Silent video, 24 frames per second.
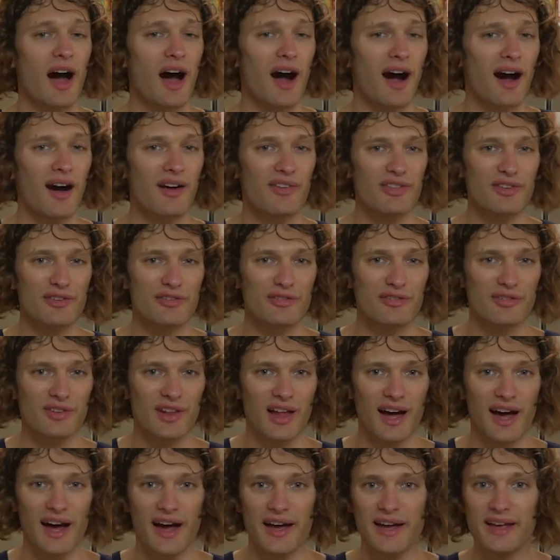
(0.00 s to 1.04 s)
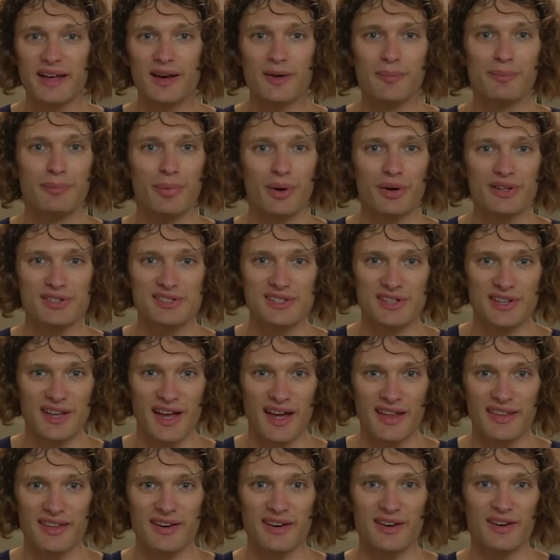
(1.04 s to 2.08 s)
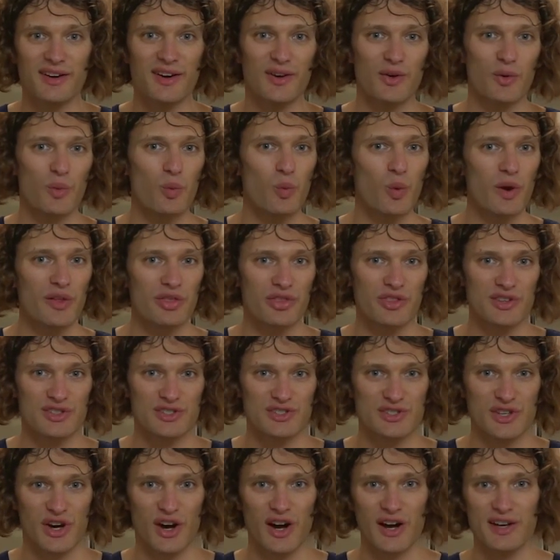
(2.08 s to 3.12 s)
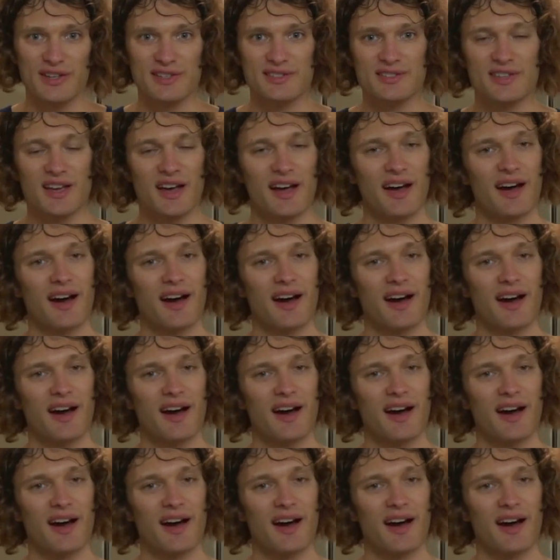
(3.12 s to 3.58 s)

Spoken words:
on the fly, put together with the sauce.